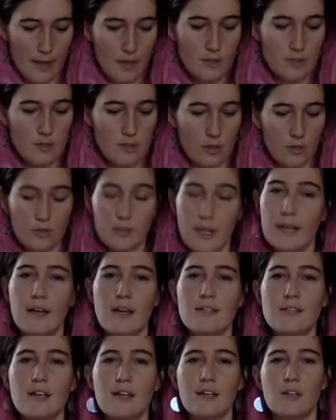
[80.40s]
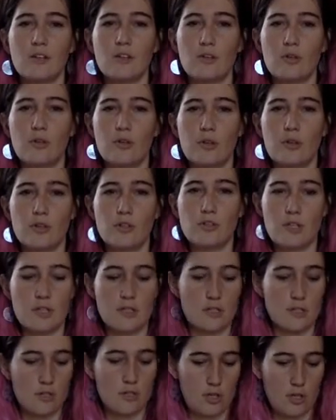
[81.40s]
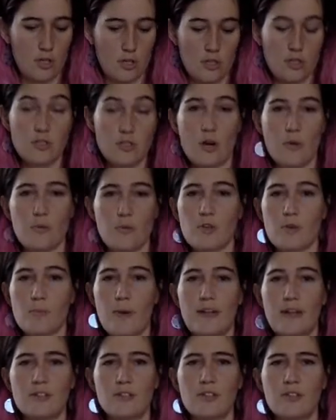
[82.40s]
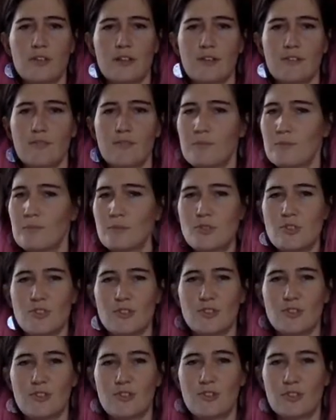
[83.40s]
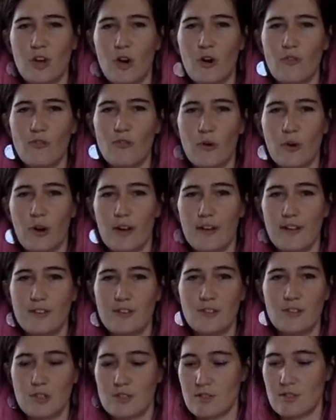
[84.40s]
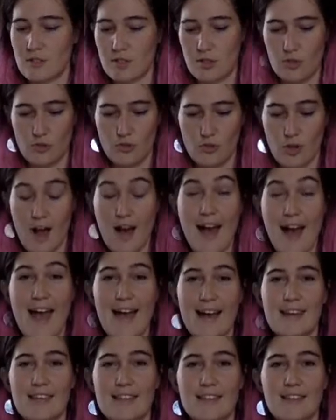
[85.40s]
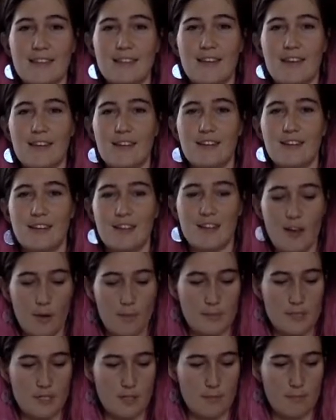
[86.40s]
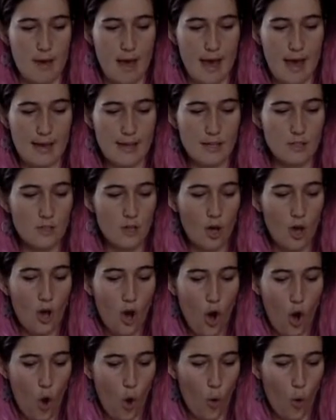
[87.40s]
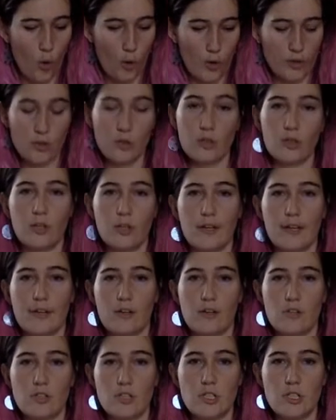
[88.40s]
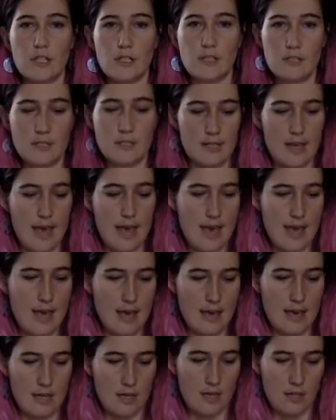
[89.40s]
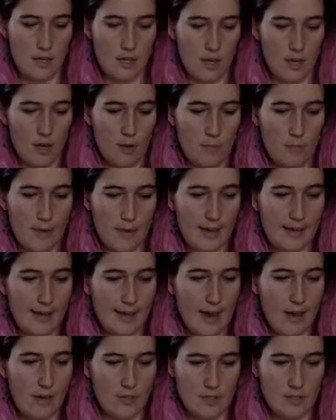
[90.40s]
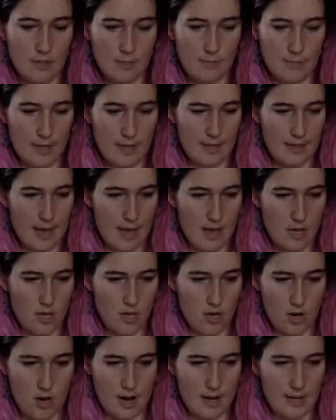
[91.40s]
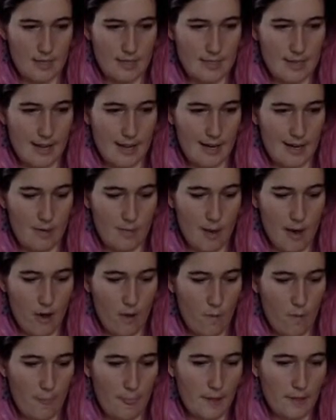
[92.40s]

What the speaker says: So like I said, you could just start with your pencil and just go for it, just draw anything that comes to mind. Or you could look at your sheets and pick out something that you're excited about.